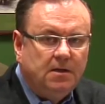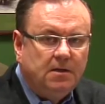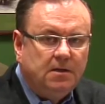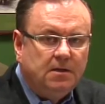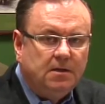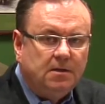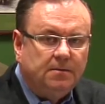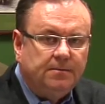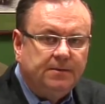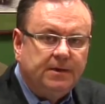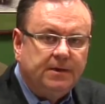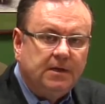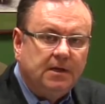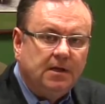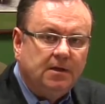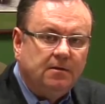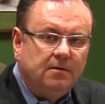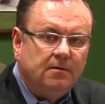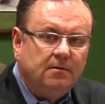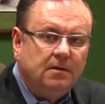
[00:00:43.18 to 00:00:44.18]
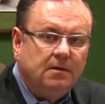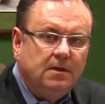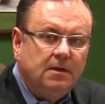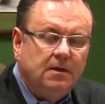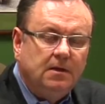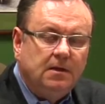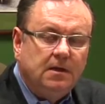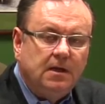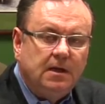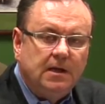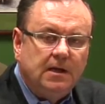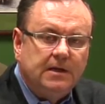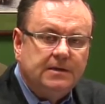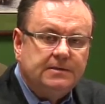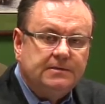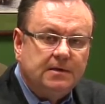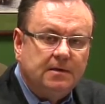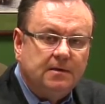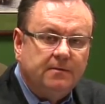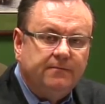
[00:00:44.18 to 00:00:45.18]
come together
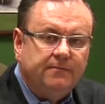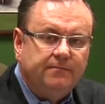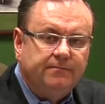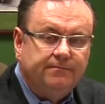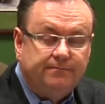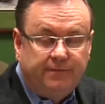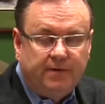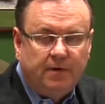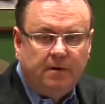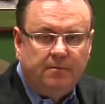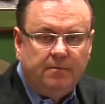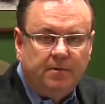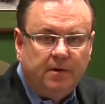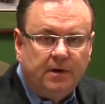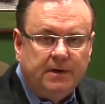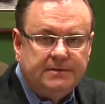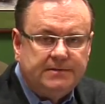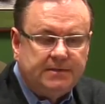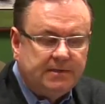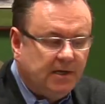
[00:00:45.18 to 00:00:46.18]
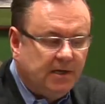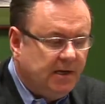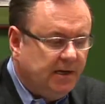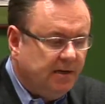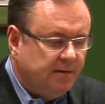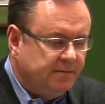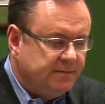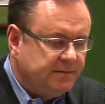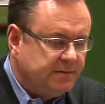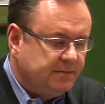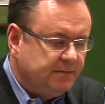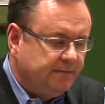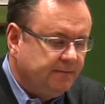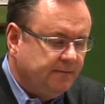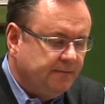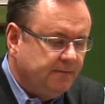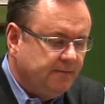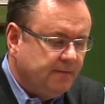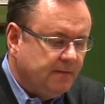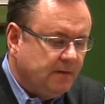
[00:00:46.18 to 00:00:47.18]
as um, very pricey items.
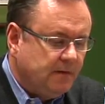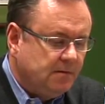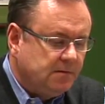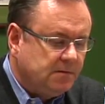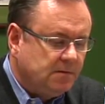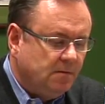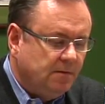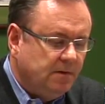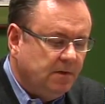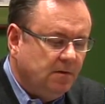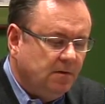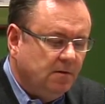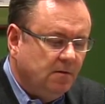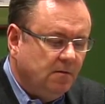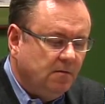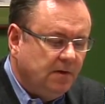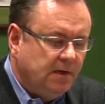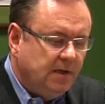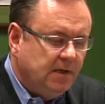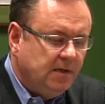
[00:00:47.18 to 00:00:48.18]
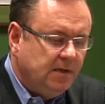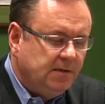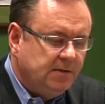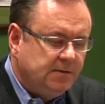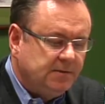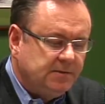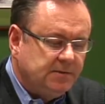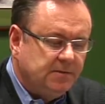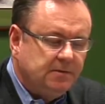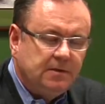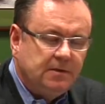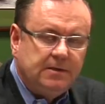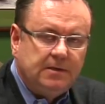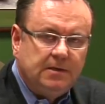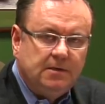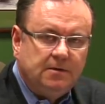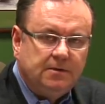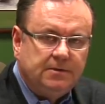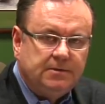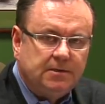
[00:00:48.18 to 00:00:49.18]
So when you go in to the
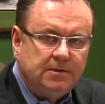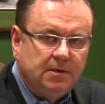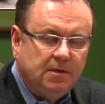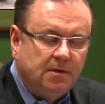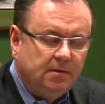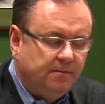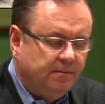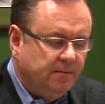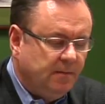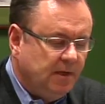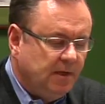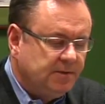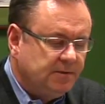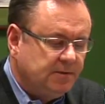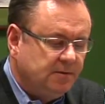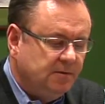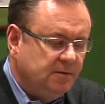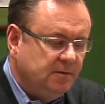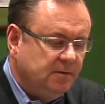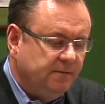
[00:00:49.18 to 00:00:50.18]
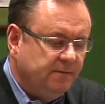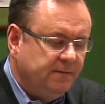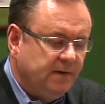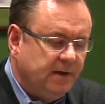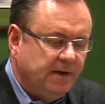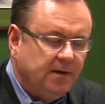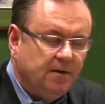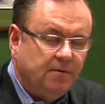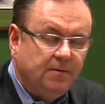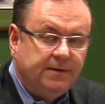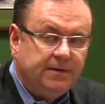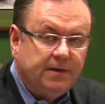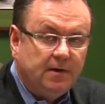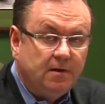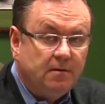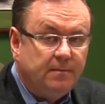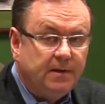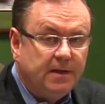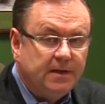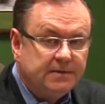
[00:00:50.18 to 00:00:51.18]
dealership, make sure you find out what
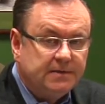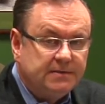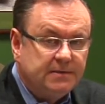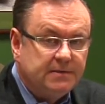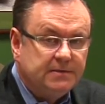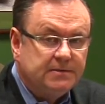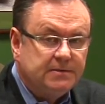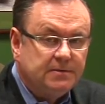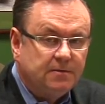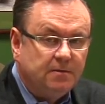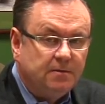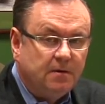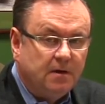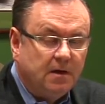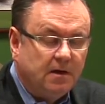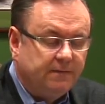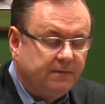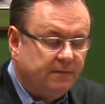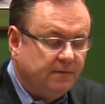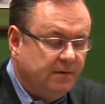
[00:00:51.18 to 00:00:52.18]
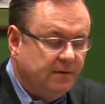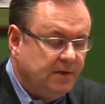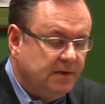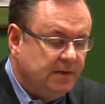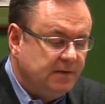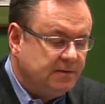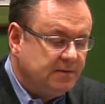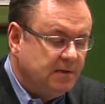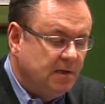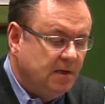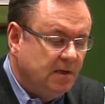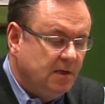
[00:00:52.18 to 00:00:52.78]
their best in-store offer is.